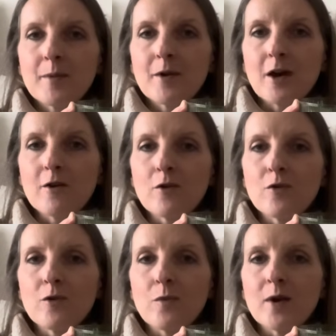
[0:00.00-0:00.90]
crack
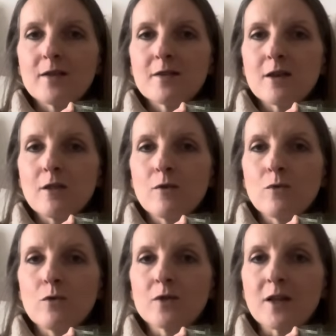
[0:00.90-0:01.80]
on with
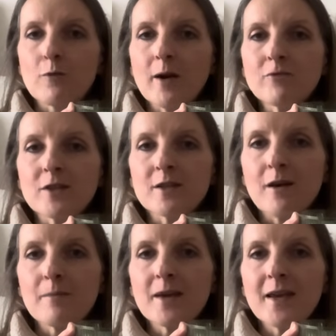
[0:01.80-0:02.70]
those little pouches
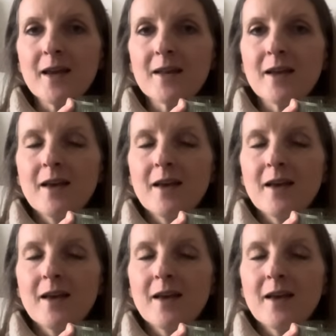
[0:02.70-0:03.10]
that I'm making,